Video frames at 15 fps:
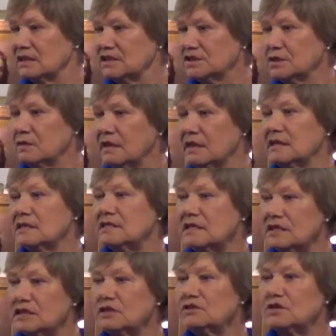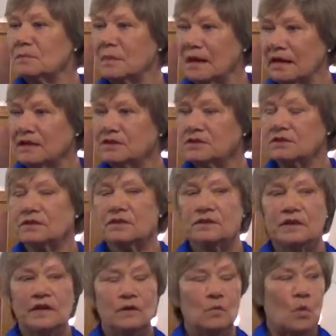So they continued to monitor her
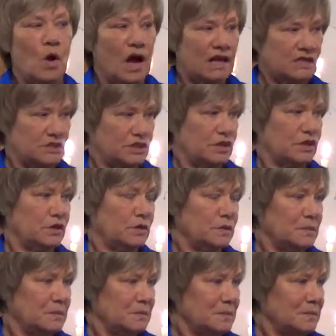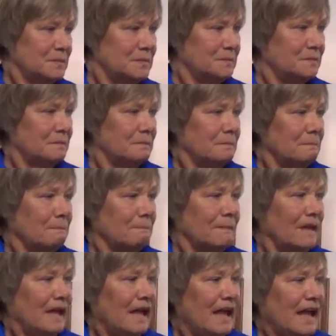and watch her.
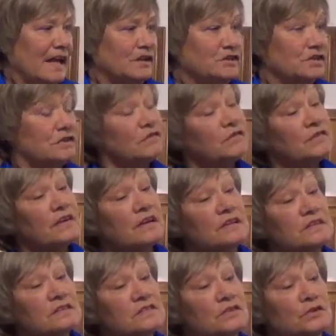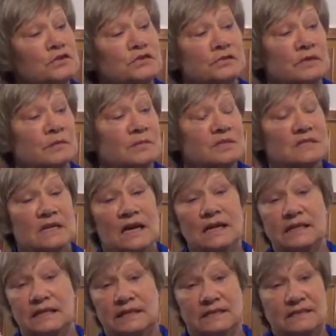And Jill says surgery was not
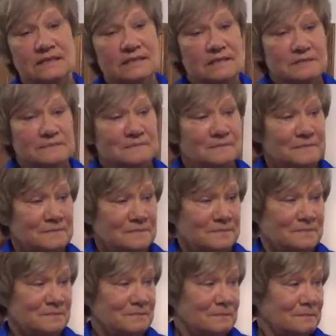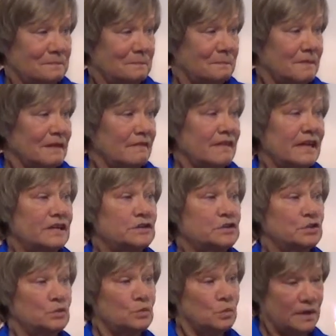needed, that in
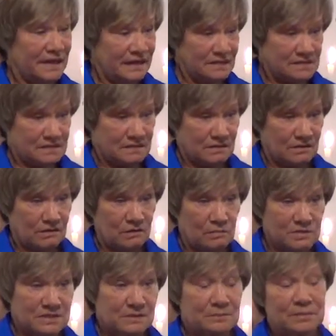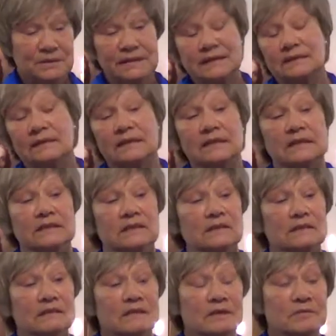2 weeks the girl was completely
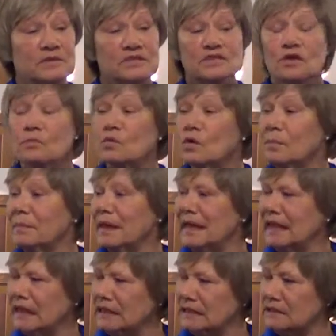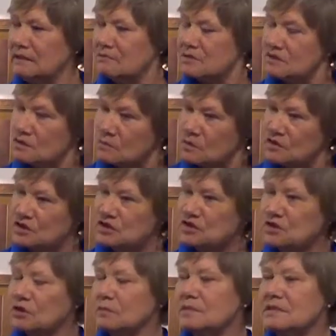healed. There was no more pain, there was no more
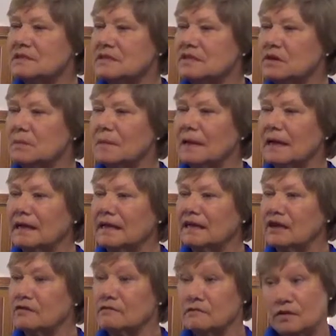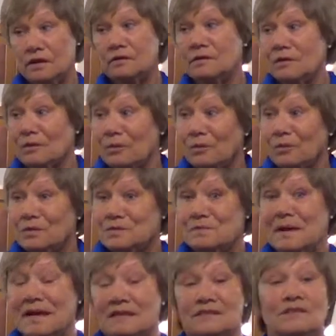disturbance in her body. Her foot was
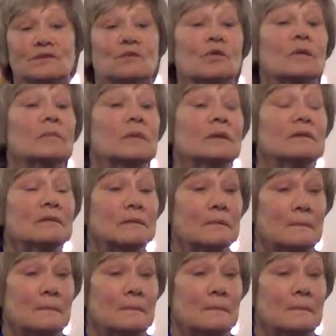back to normal.